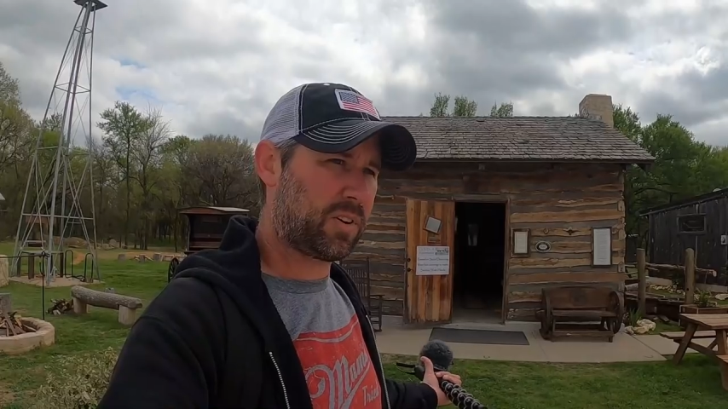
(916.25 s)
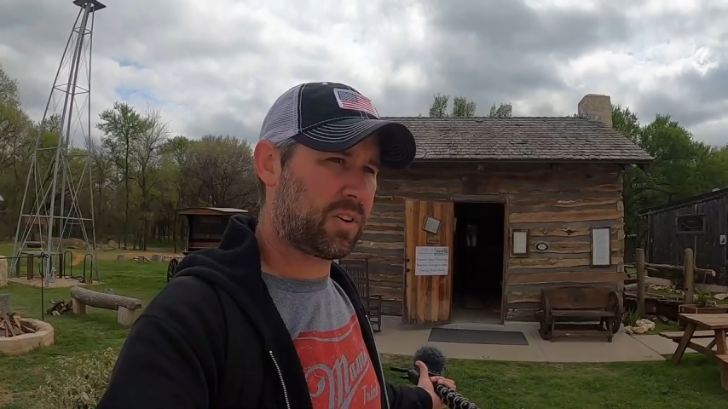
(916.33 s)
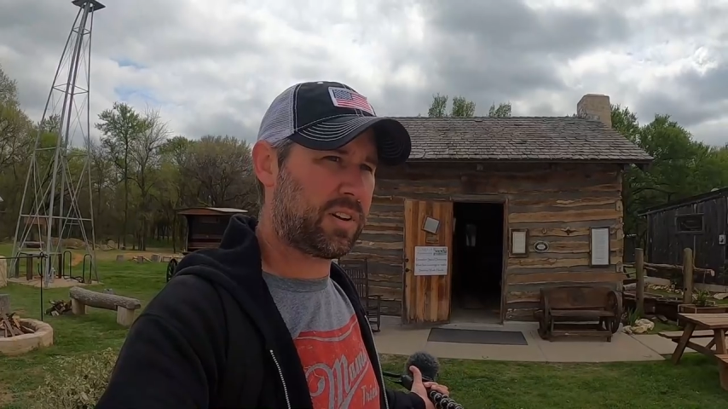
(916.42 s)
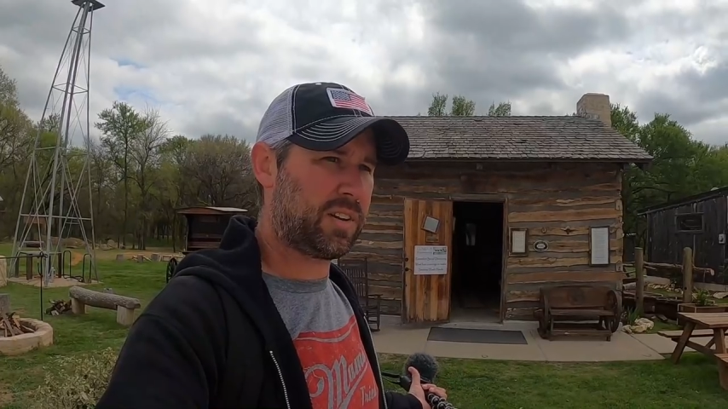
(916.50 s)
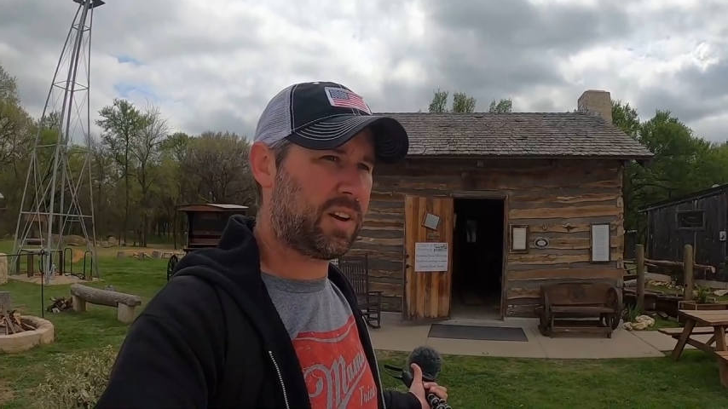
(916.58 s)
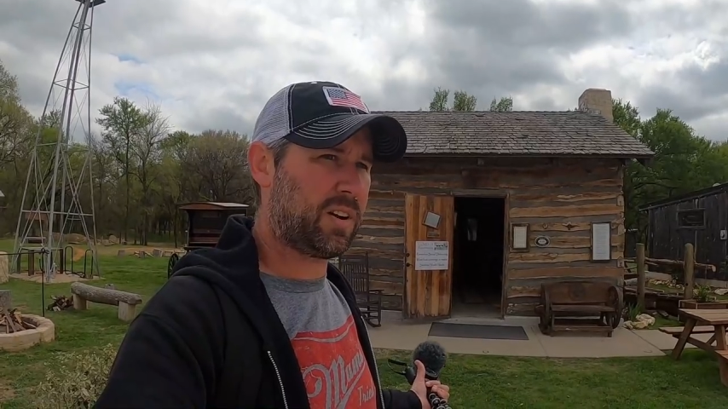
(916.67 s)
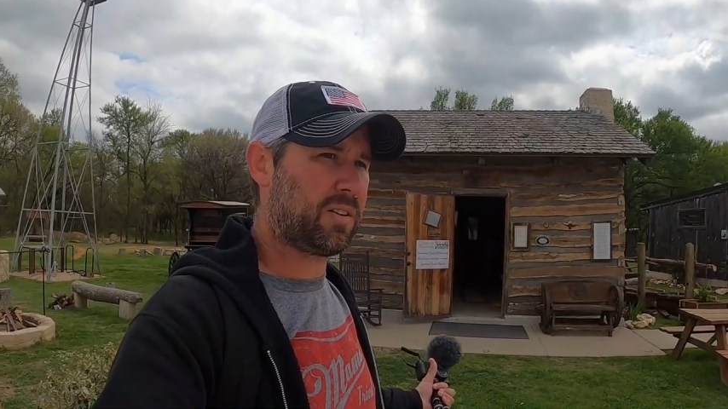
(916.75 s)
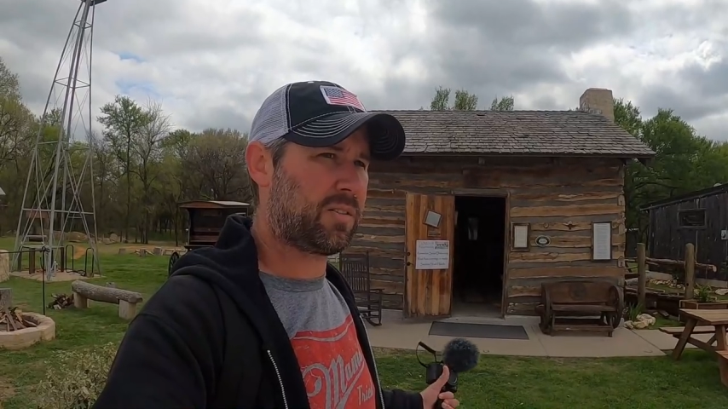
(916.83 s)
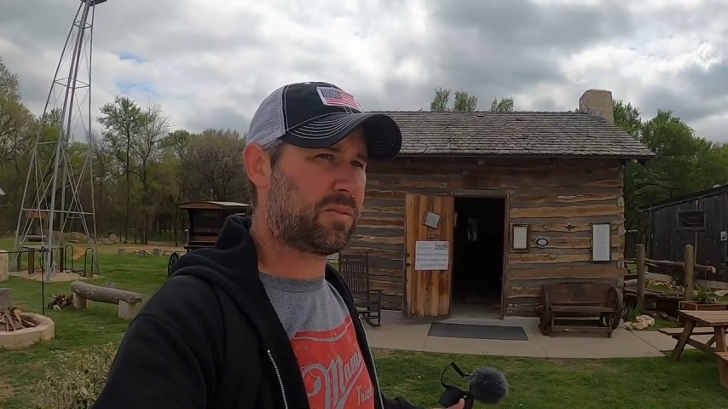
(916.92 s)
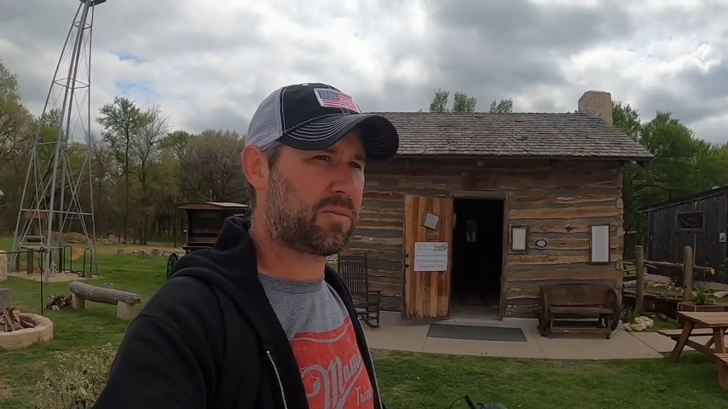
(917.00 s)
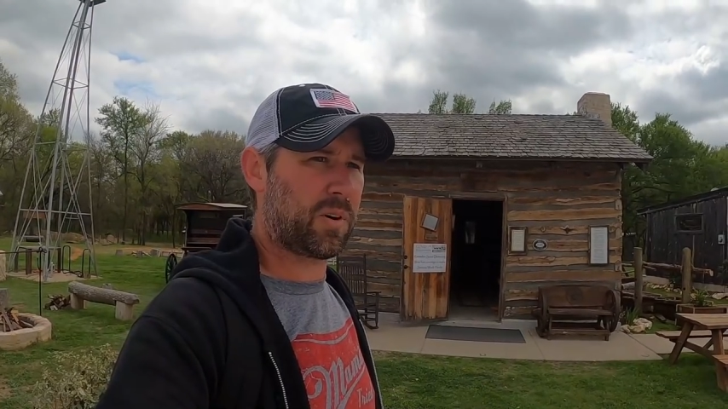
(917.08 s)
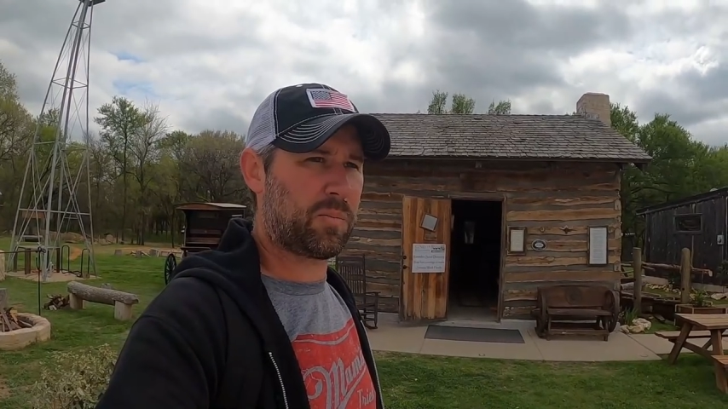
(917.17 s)
are in
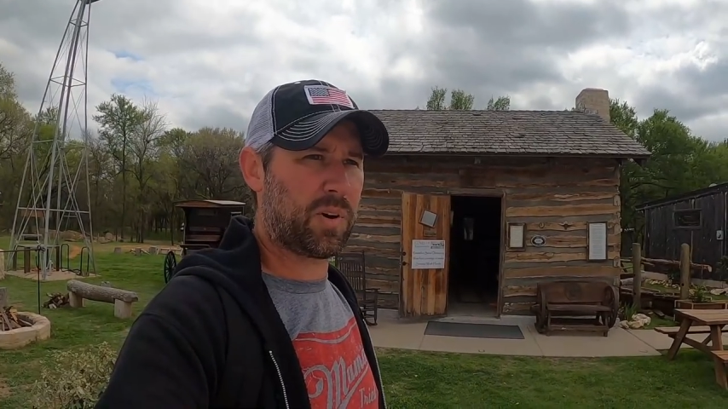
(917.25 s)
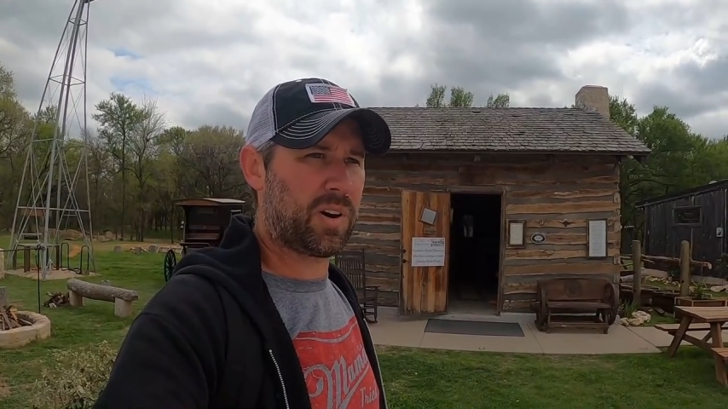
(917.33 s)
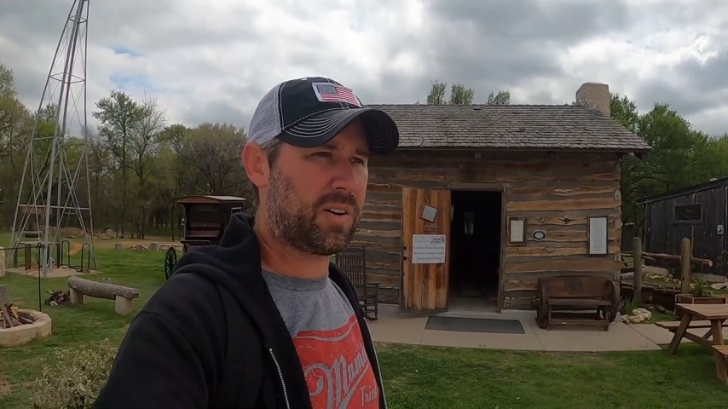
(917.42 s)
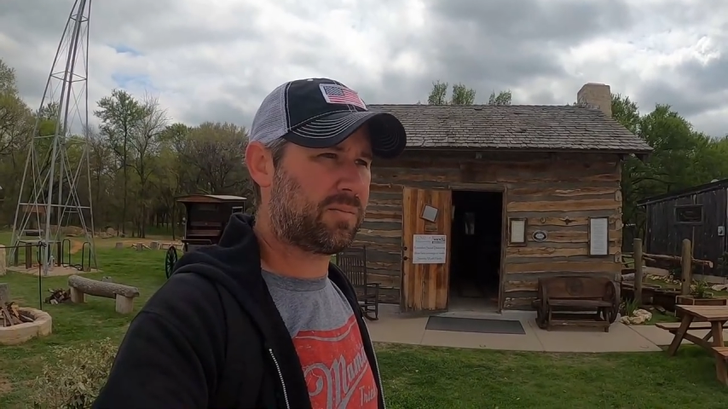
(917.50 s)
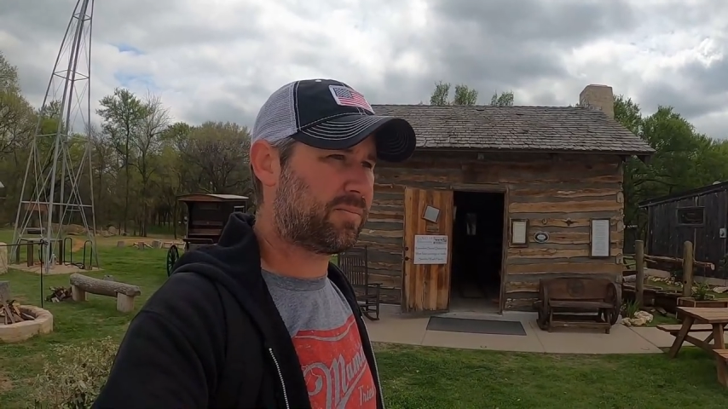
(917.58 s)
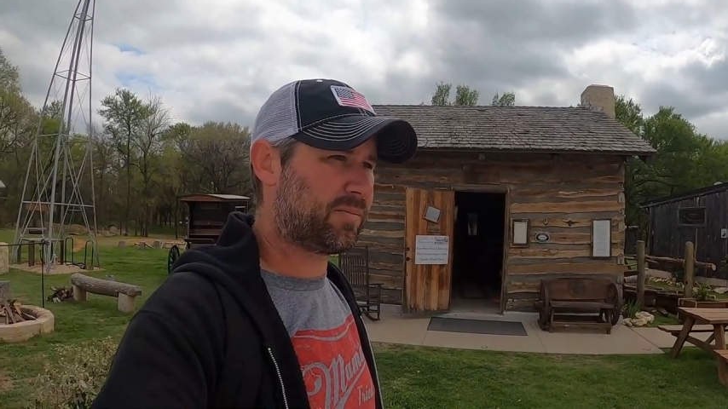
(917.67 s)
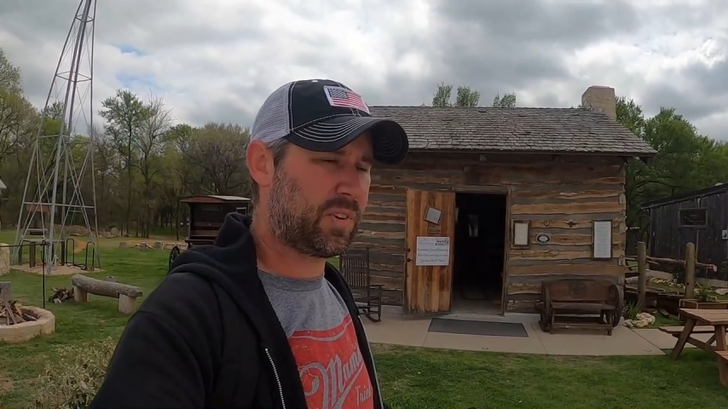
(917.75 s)
there from uh,